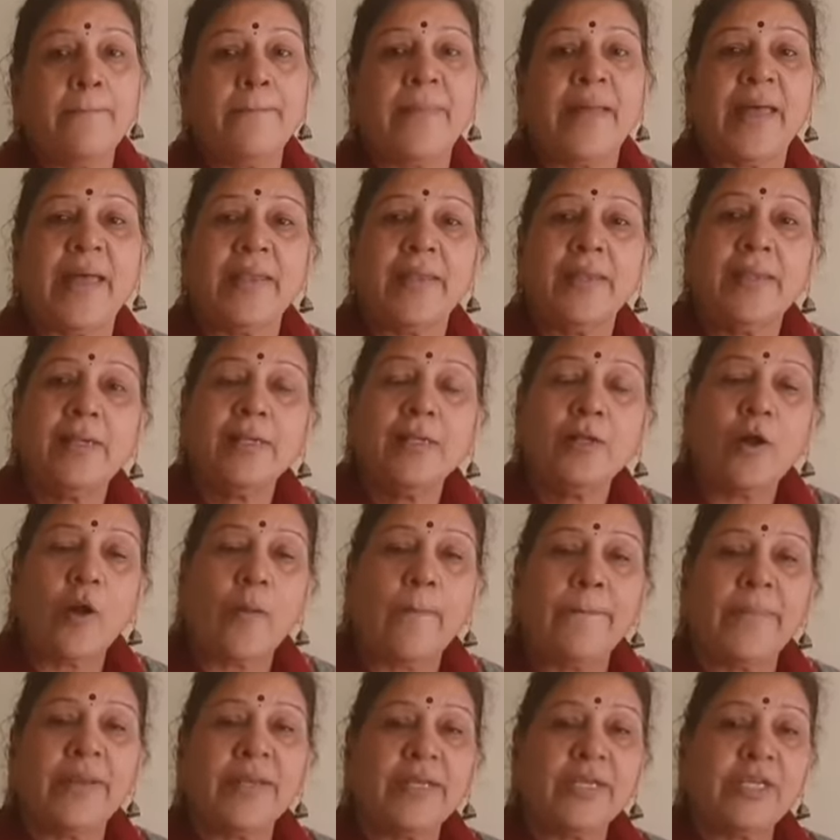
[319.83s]
parallel
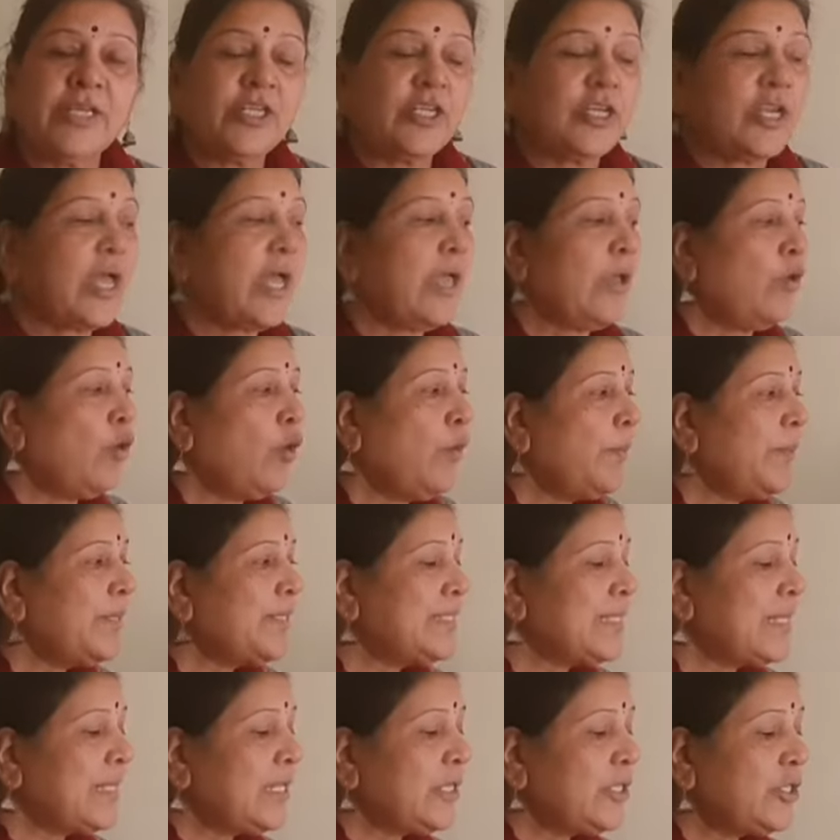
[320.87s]
combination. I hope
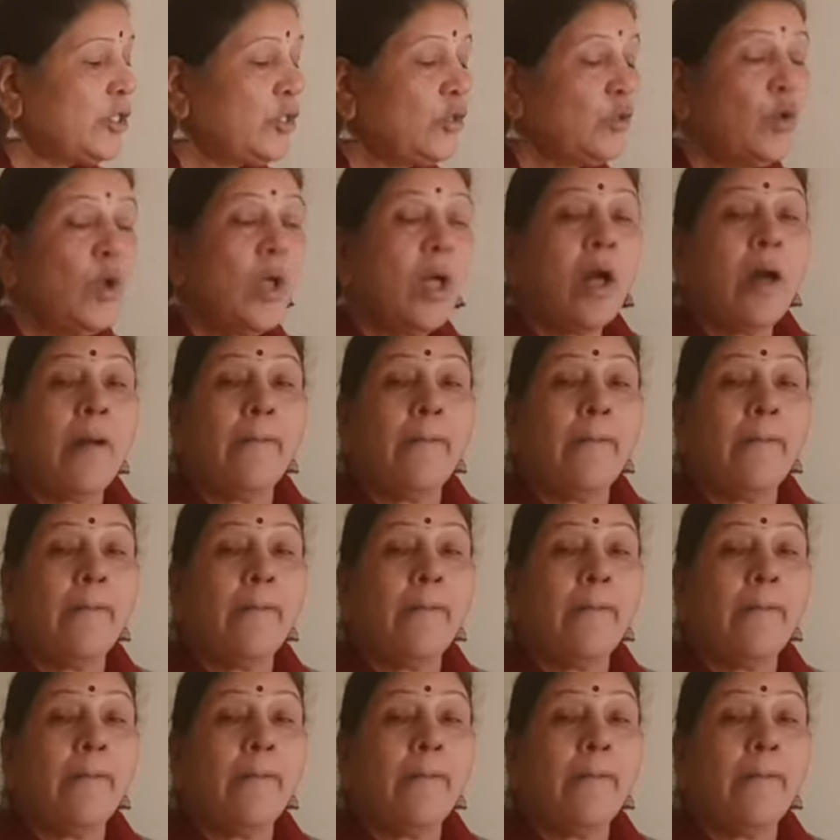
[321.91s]
it's clear to you.